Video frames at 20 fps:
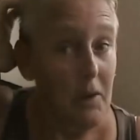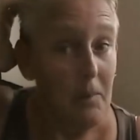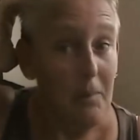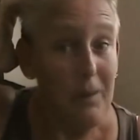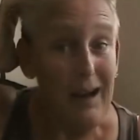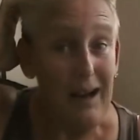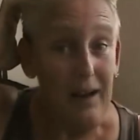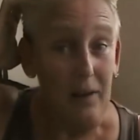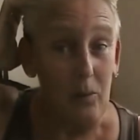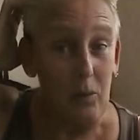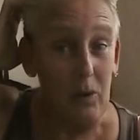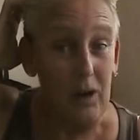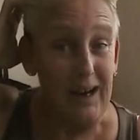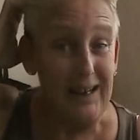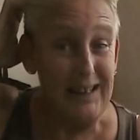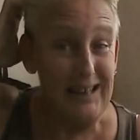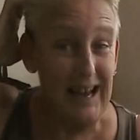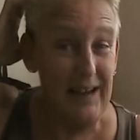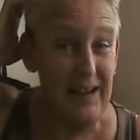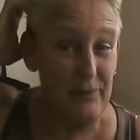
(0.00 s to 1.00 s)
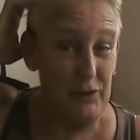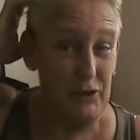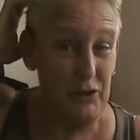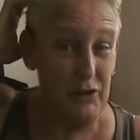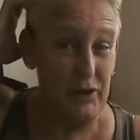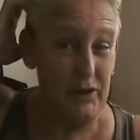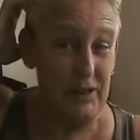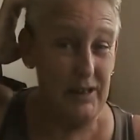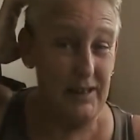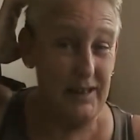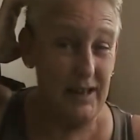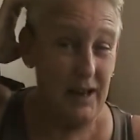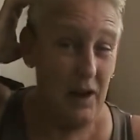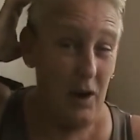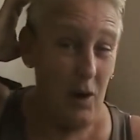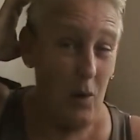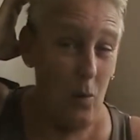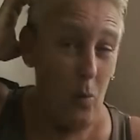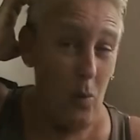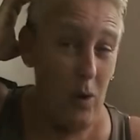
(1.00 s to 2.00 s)
But what I have learned is,
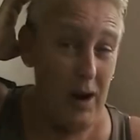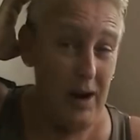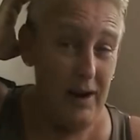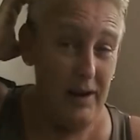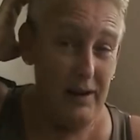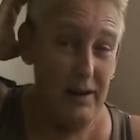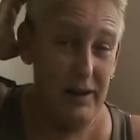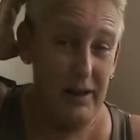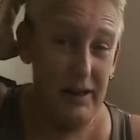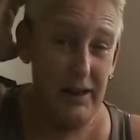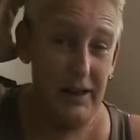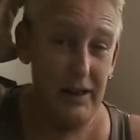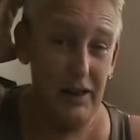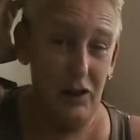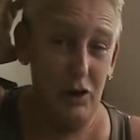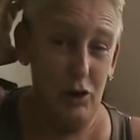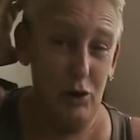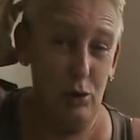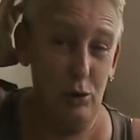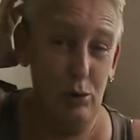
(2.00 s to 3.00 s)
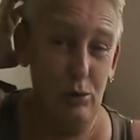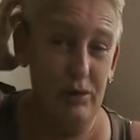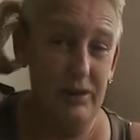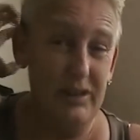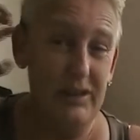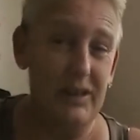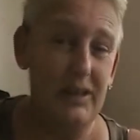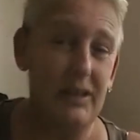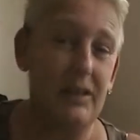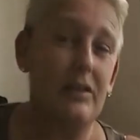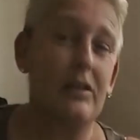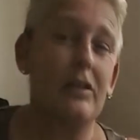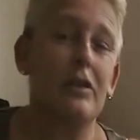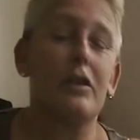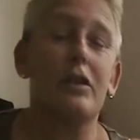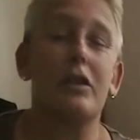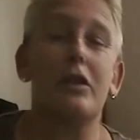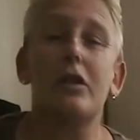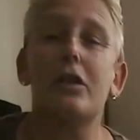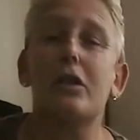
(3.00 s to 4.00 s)
one day using
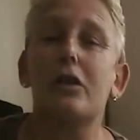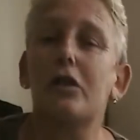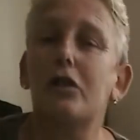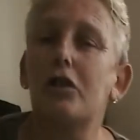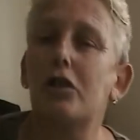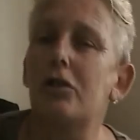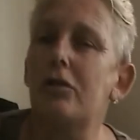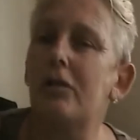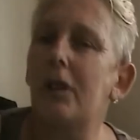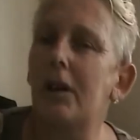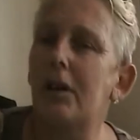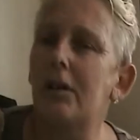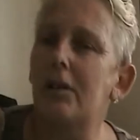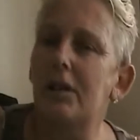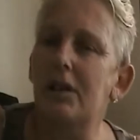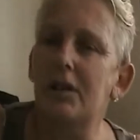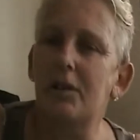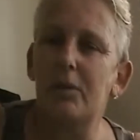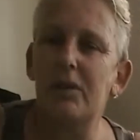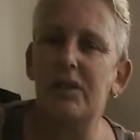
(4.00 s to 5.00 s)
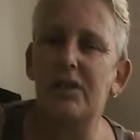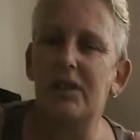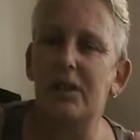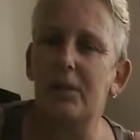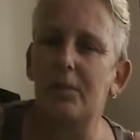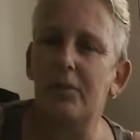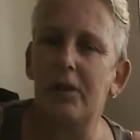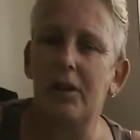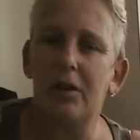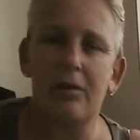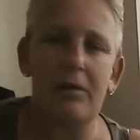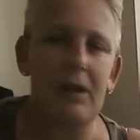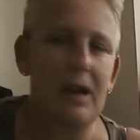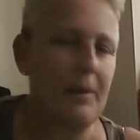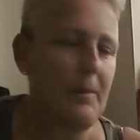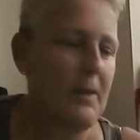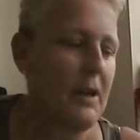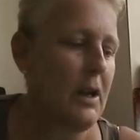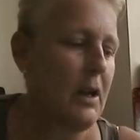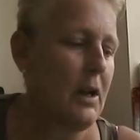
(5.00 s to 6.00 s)
neuro-linguistic
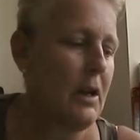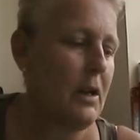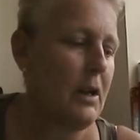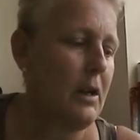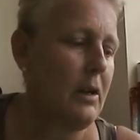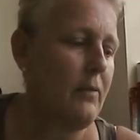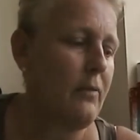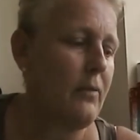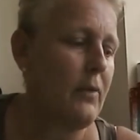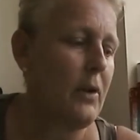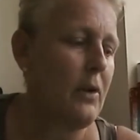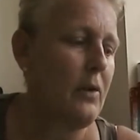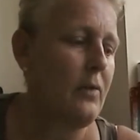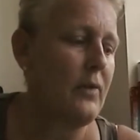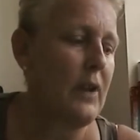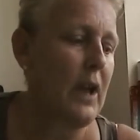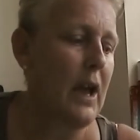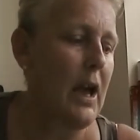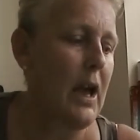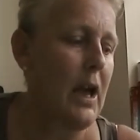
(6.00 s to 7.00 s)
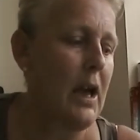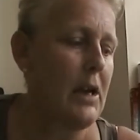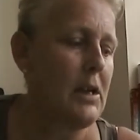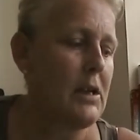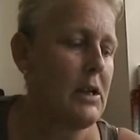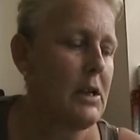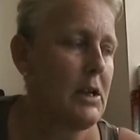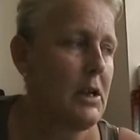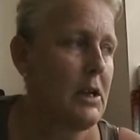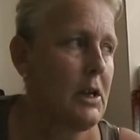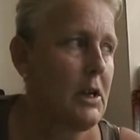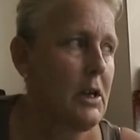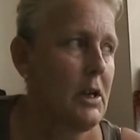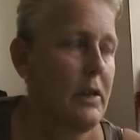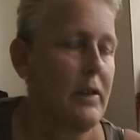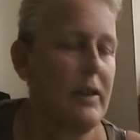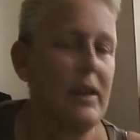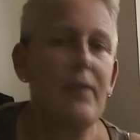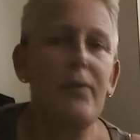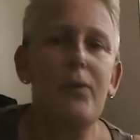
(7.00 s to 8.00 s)
programming involved, and
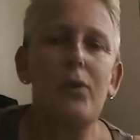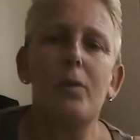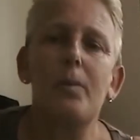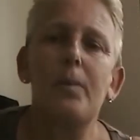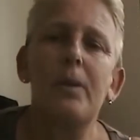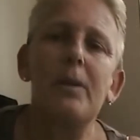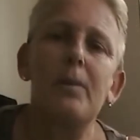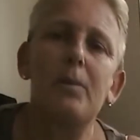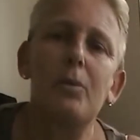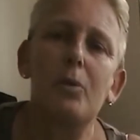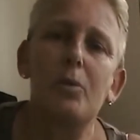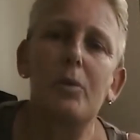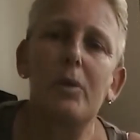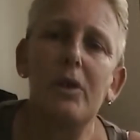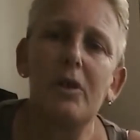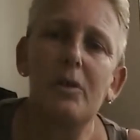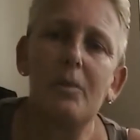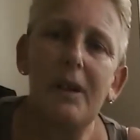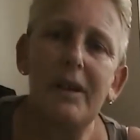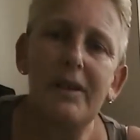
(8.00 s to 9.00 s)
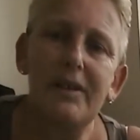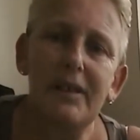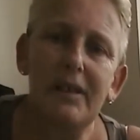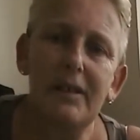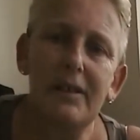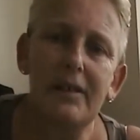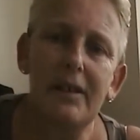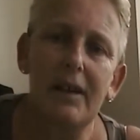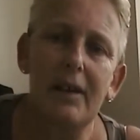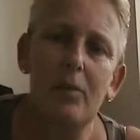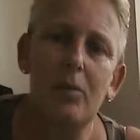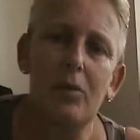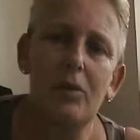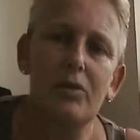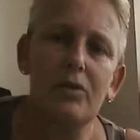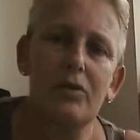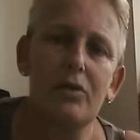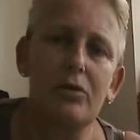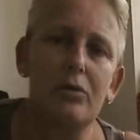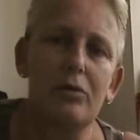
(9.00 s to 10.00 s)
therefore people, you may see, is they
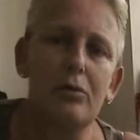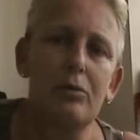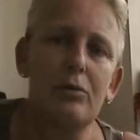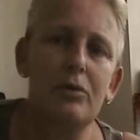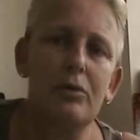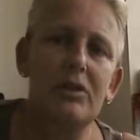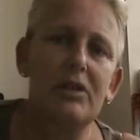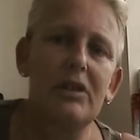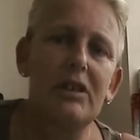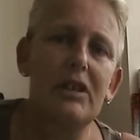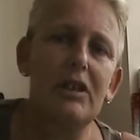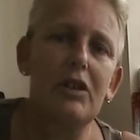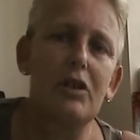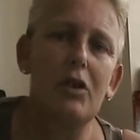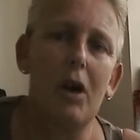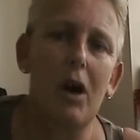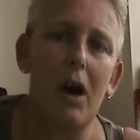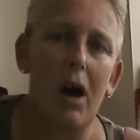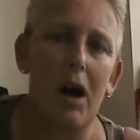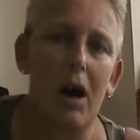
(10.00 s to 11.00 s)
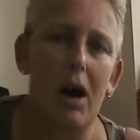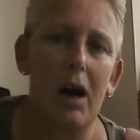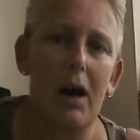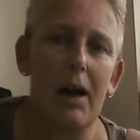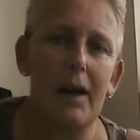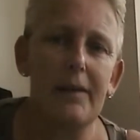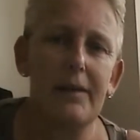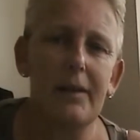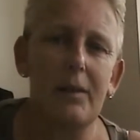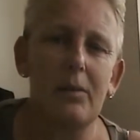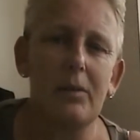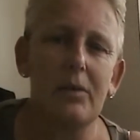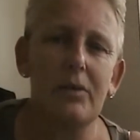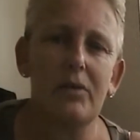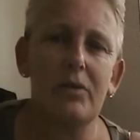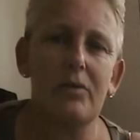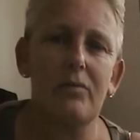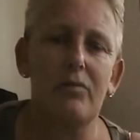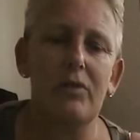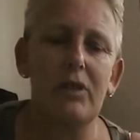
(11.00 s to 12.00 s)
want to see your eyes, they want
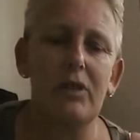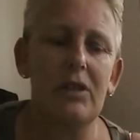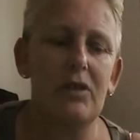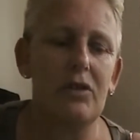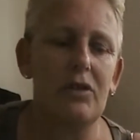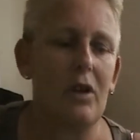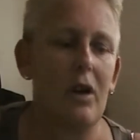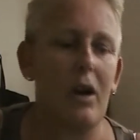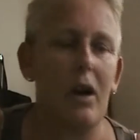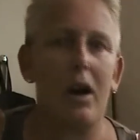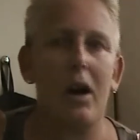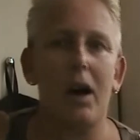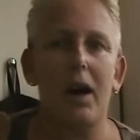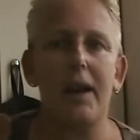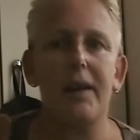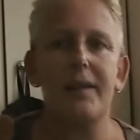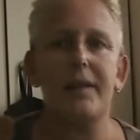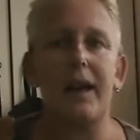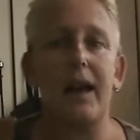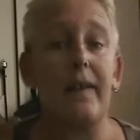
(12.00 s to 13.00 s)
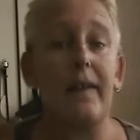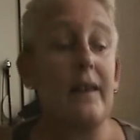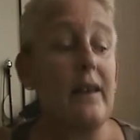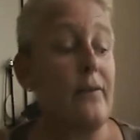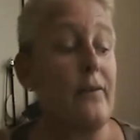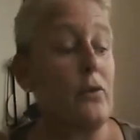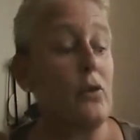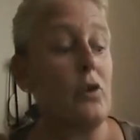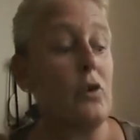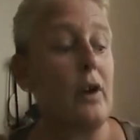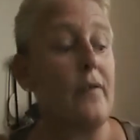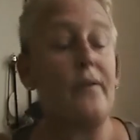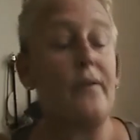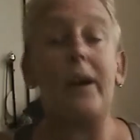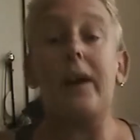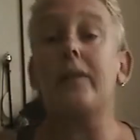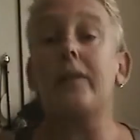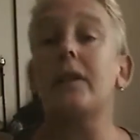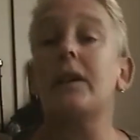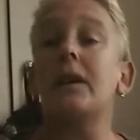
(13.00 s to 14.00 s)
to read your eyes, and therefore I
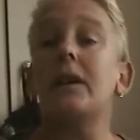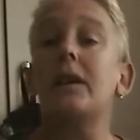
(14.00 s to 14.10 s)
found that